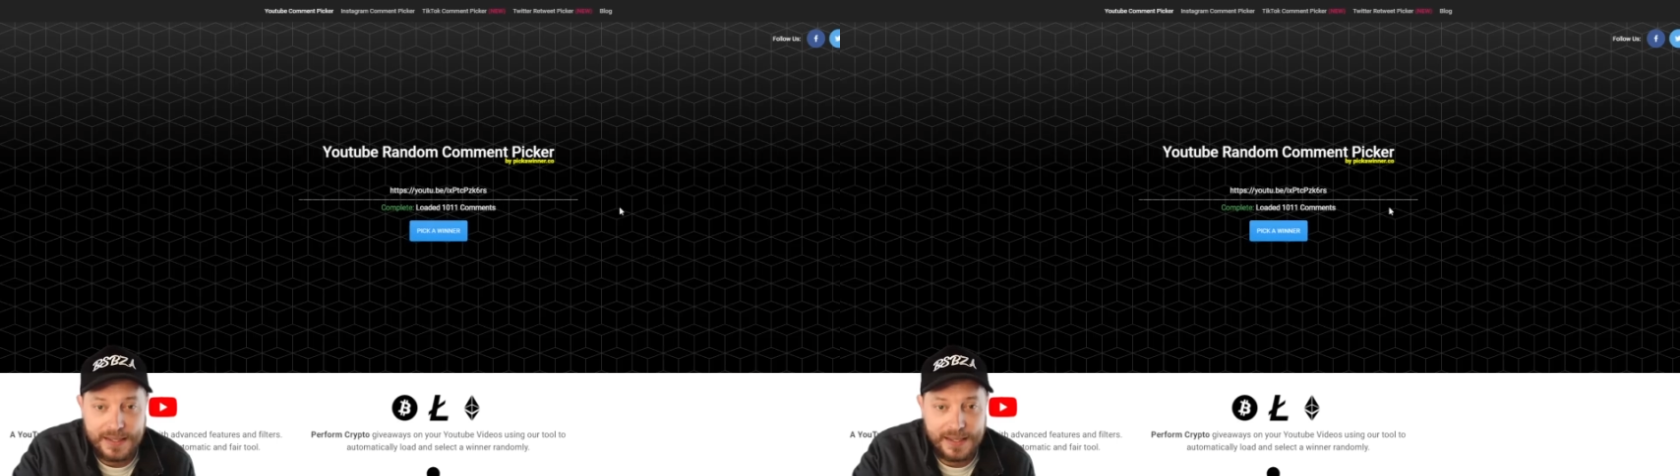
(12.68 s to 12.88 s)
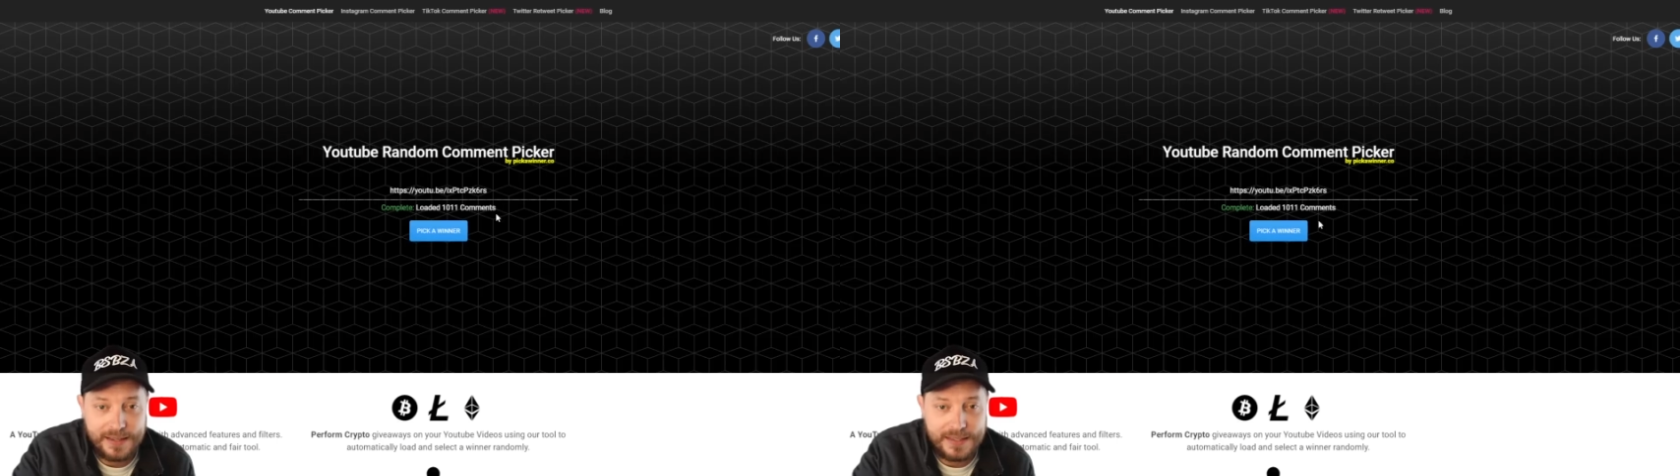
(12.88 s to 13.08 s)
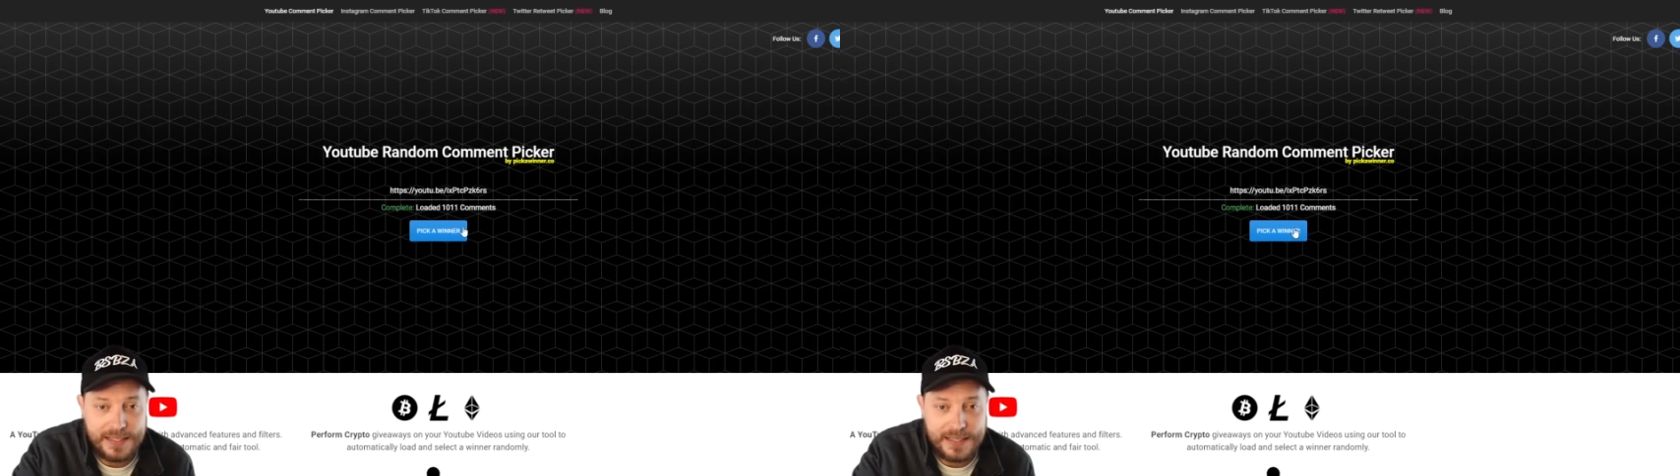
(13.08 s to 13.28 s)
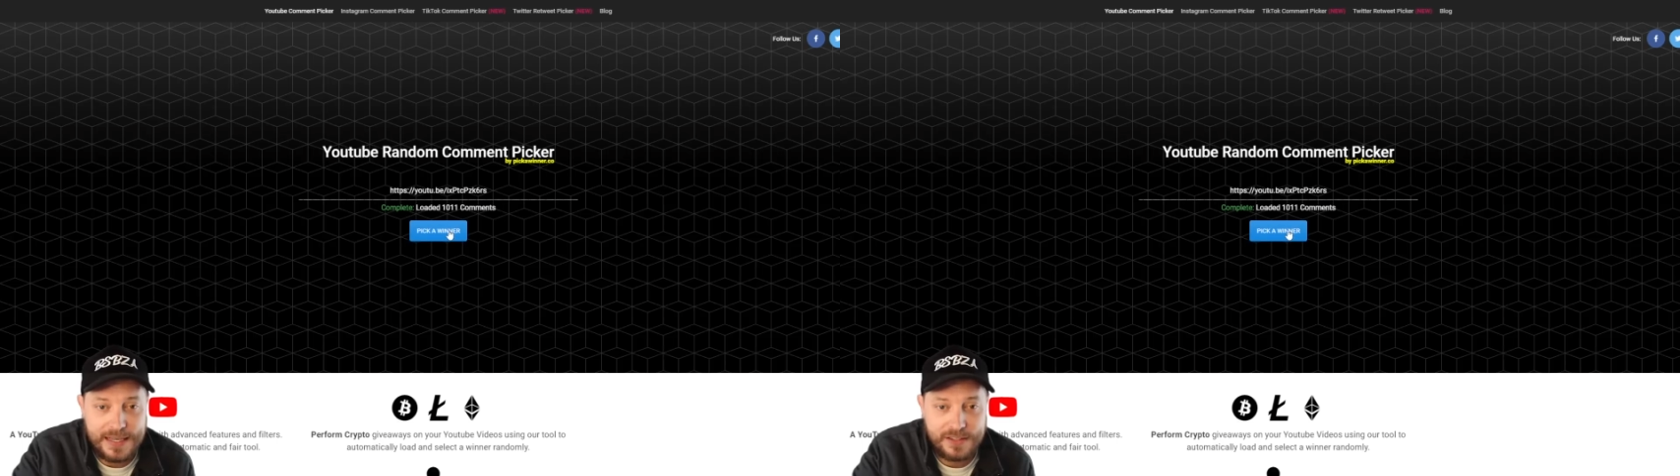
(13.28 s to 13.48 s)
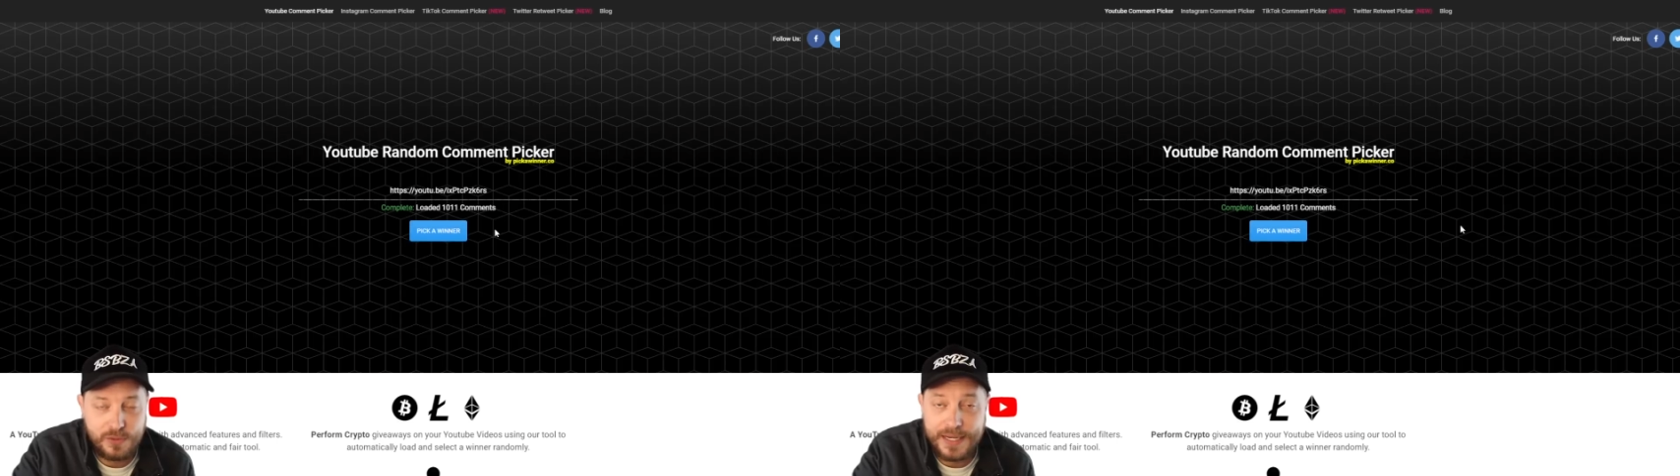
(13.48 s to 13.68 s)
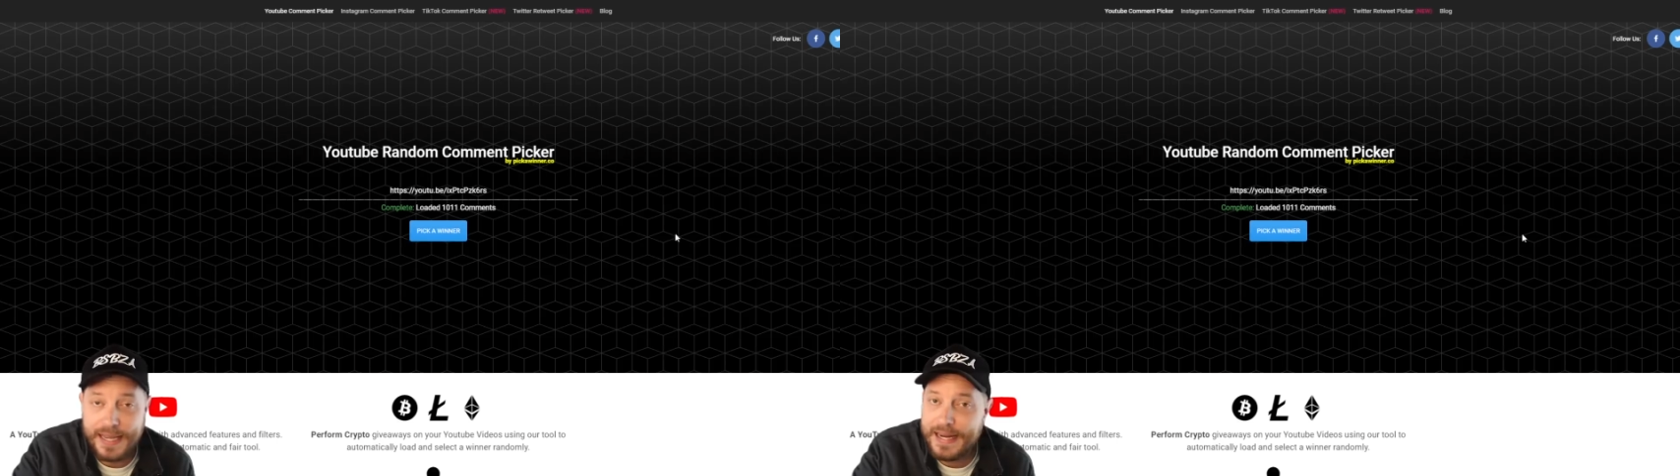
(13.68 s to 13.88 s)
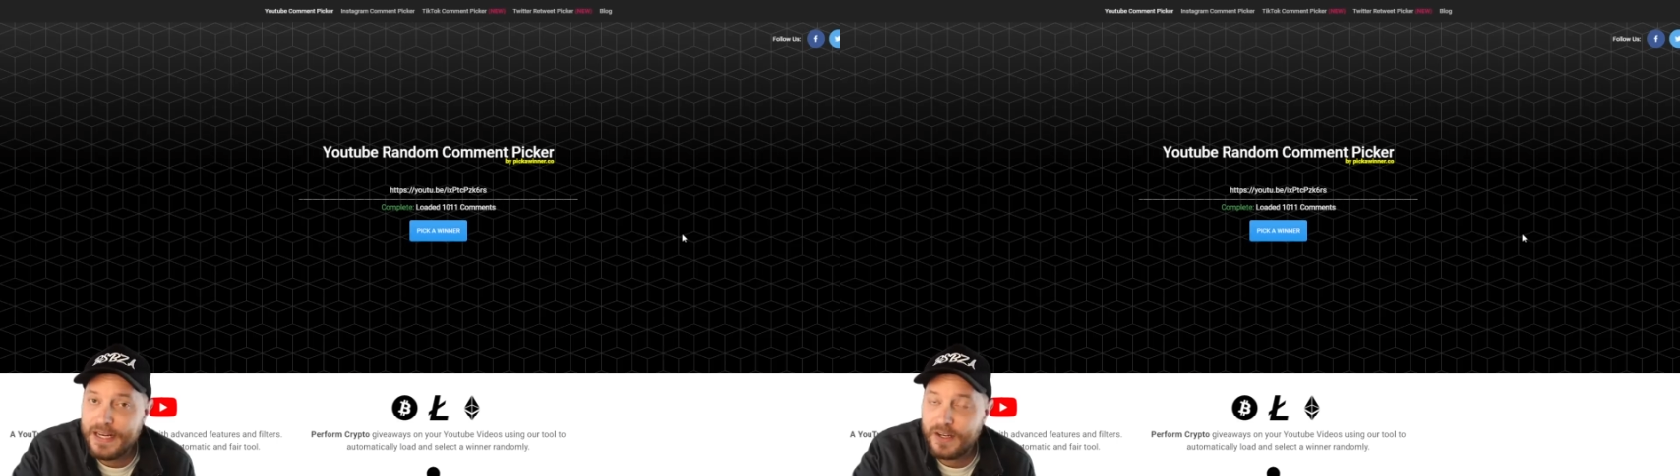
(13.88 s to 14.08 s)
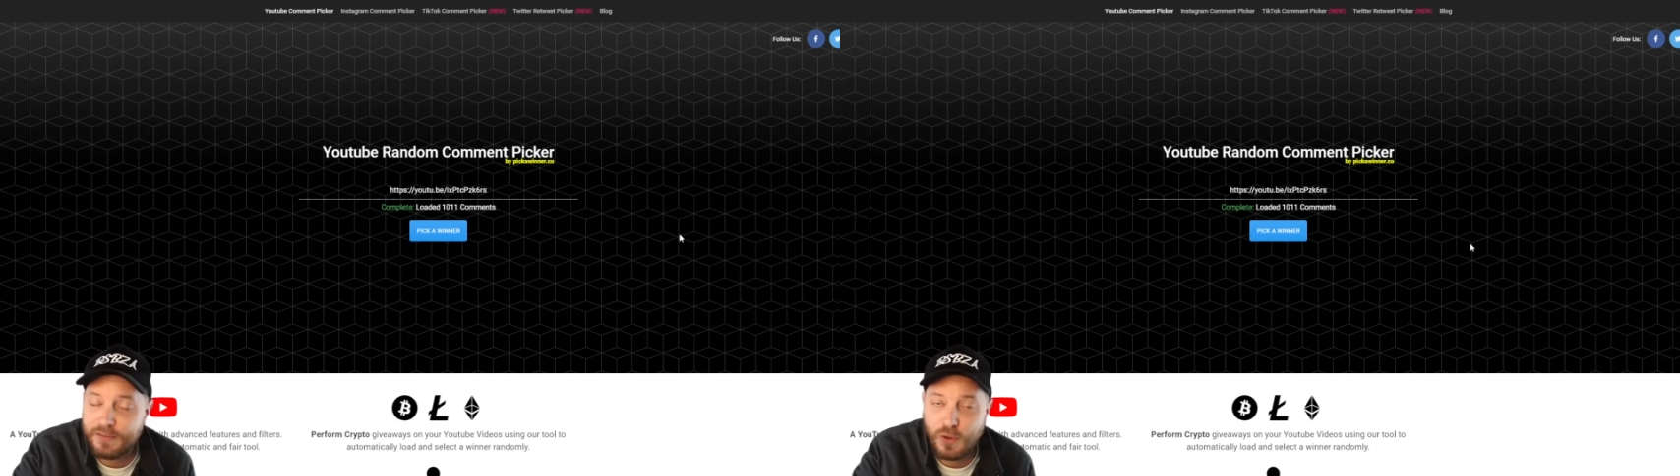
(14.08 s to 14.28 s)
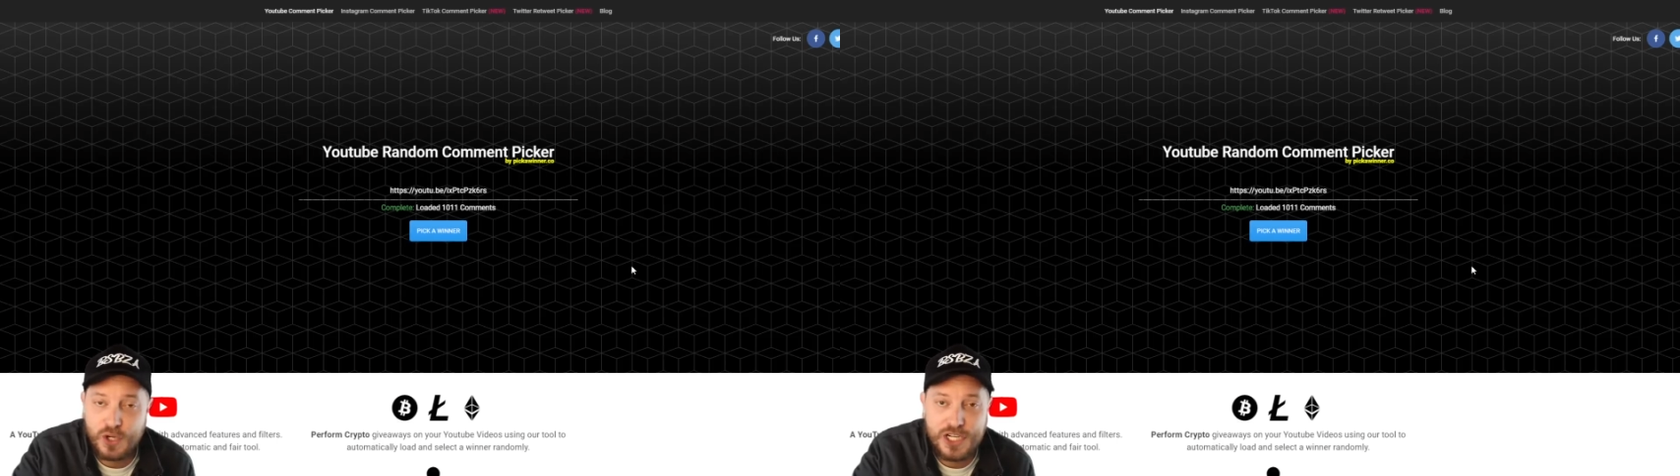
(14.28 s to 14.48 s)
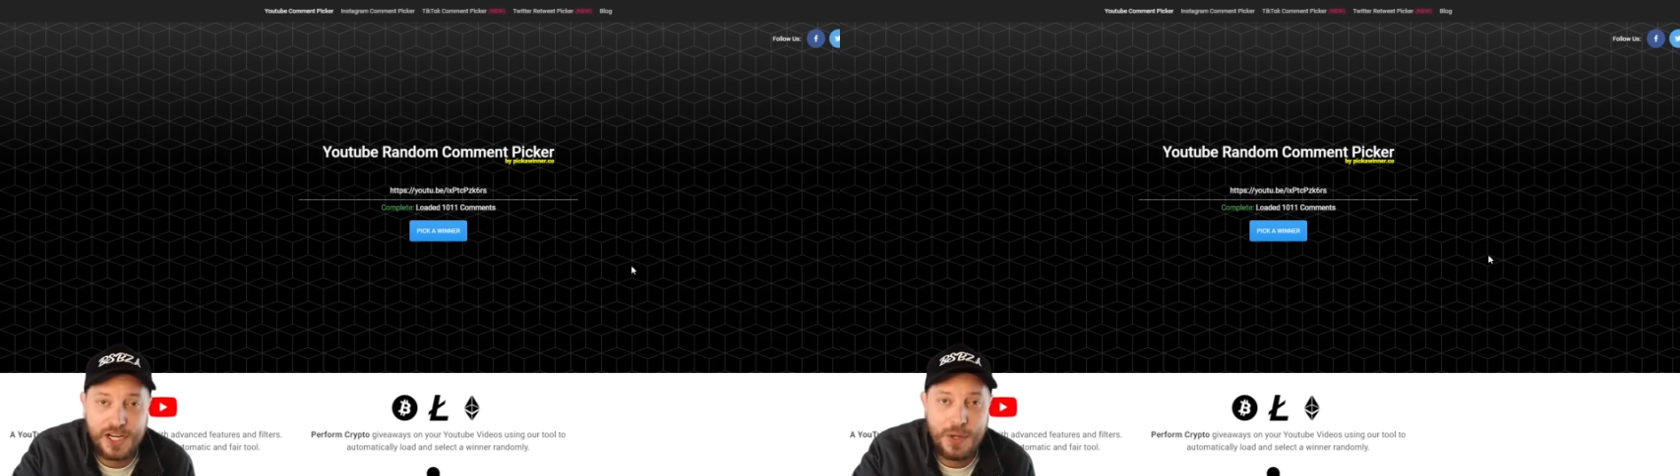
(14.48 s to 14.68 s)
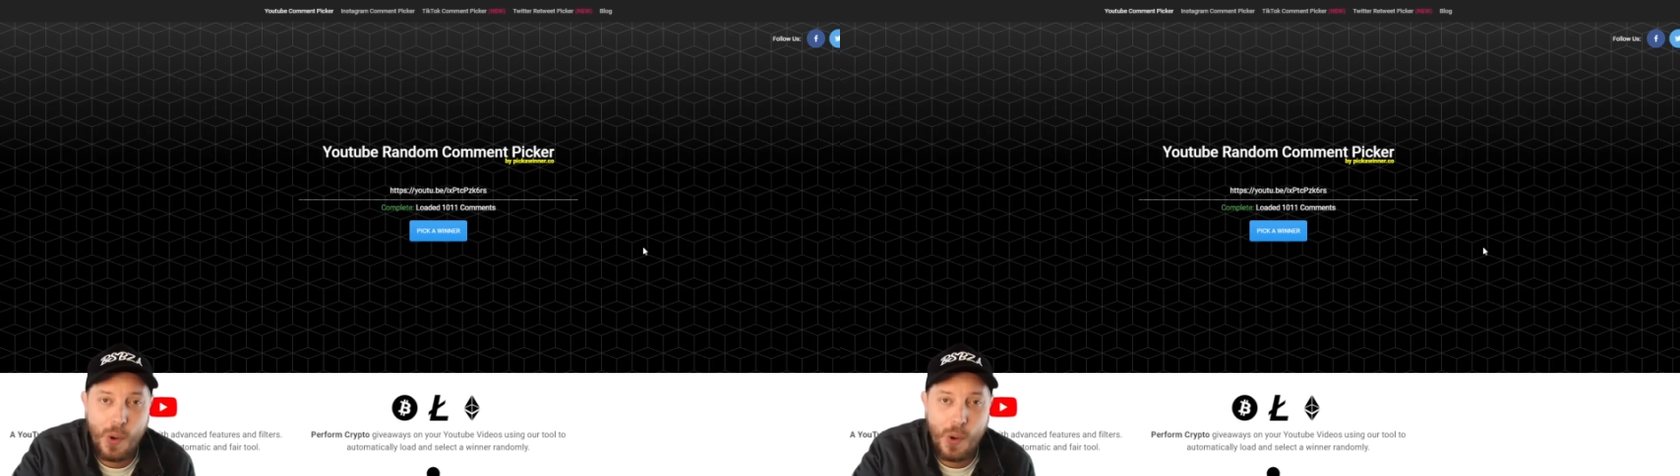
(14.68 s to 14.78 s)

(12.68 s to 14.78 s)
Uh, the next winner, Aiden, unfortunately,